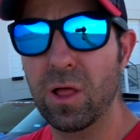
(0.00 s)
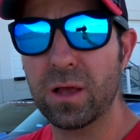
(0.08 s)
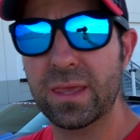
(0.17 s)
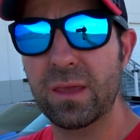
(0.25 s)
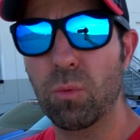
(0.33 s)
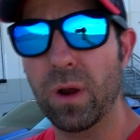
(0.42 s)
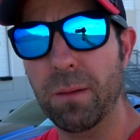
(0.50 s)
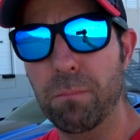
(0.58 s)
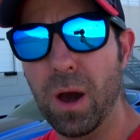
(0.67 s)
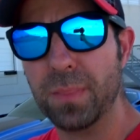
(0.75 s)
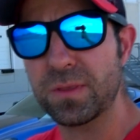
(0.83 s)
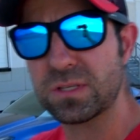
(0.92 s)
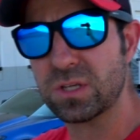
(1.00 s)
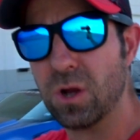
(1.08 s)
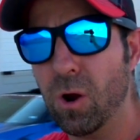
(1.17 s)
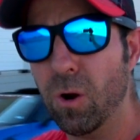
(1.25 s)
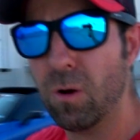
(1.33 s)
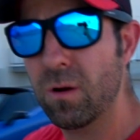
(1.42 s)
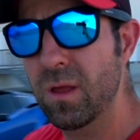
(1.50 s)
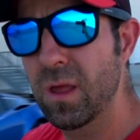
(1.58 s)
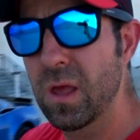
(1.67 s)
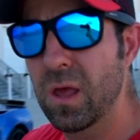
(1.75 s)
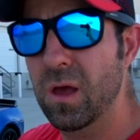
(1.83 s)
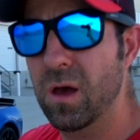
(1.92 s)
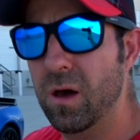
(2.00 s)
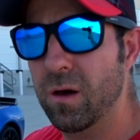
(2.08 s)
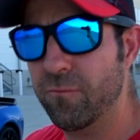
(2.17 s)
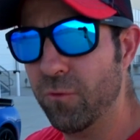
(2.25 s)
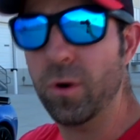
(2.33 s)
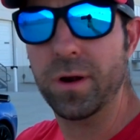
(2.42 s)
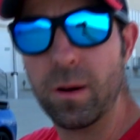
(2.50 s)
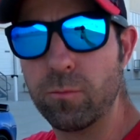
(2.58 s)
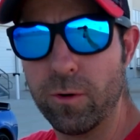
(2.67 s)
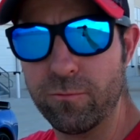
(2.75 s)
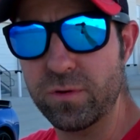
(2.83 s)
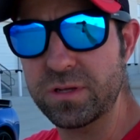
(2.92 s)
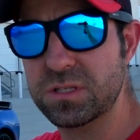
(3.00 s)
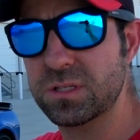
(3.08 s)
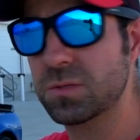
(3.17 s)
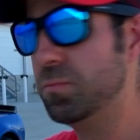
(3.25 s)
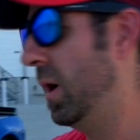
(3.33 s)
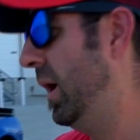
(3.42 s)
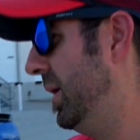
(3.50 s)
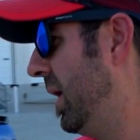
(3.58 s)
lucky when I bought this car for a number of reasons, but